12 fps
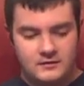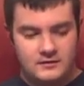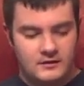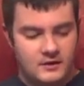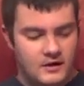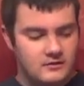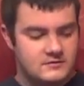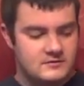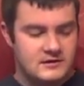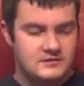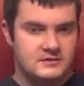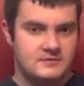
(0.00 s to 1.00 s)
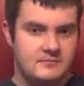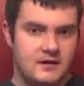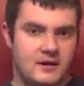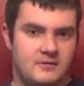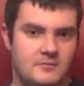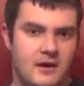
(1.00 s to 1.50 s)
The gun was actually
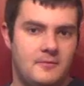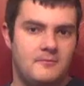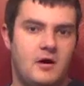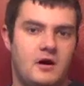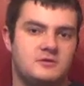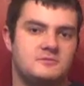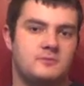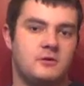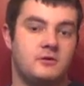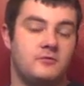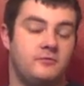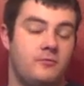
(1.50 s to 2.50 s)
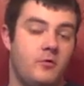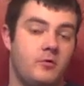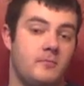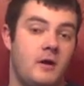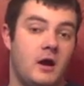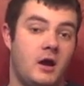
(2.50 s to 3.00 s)
made by Mossberg
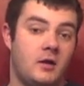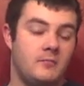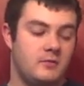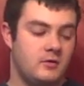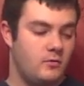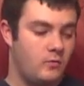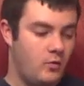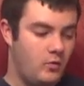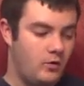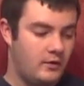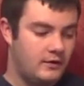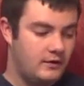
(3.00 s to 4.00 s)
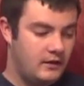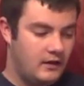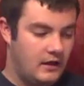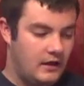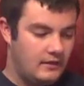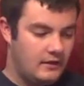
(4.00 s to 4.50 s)
for Montgomery Ward,
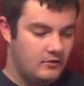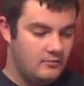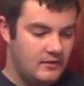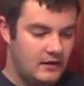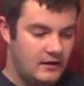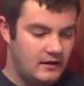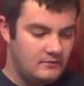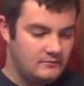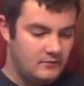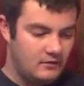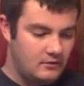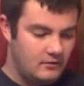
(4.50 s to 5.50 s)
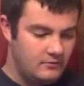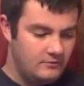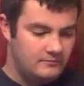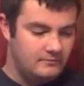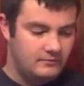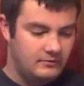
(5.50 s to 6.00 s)
and they were made,
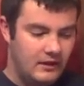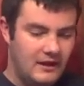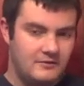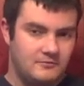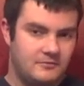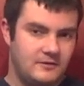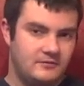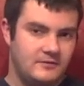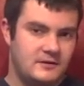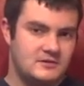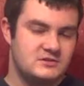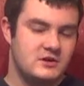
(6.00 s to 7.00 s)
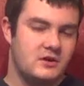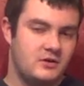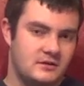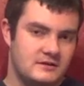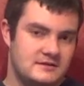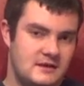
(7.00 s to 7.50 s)
late 50s to
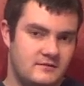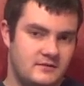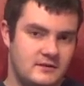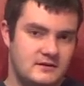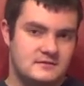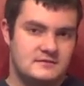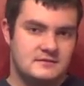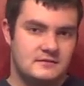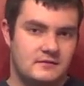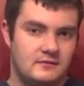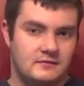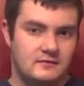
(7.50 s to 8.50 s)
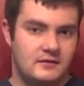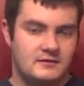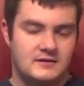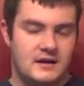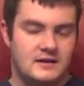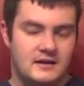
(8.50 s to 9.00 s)
early 70s.
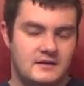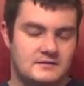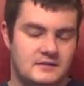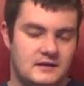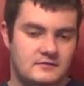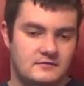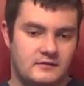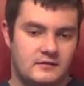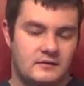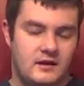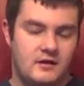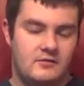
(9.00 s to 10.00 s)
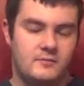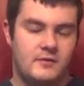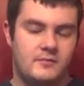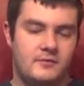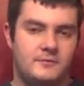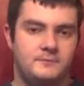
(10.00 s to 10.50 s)
Exact dates I can't
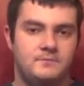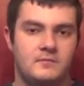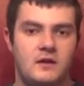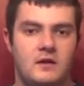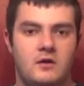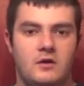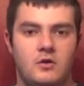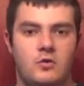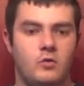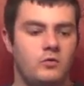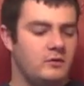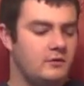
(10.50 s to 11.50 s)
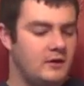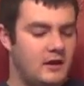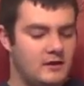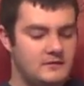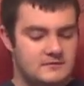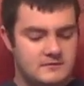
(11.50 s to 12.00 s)
remember. Cool little
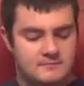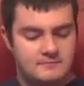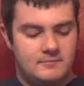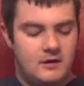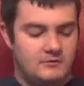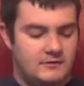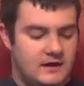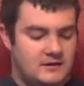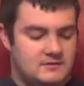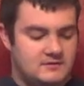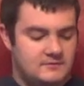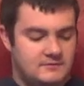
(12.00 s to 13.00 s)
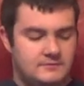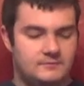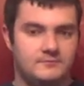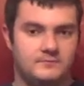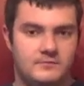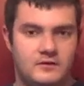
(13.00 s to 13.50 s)
guns, bolt action,
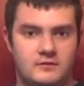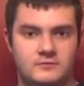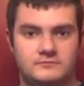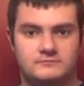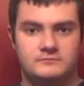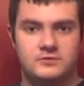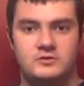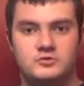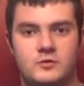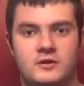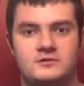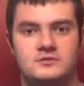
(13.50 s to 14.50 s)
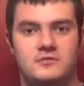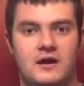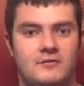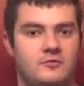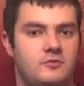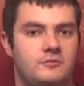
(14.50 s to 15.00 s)
little 22
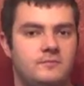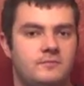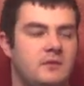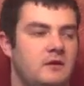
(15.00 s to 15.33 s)
rifle,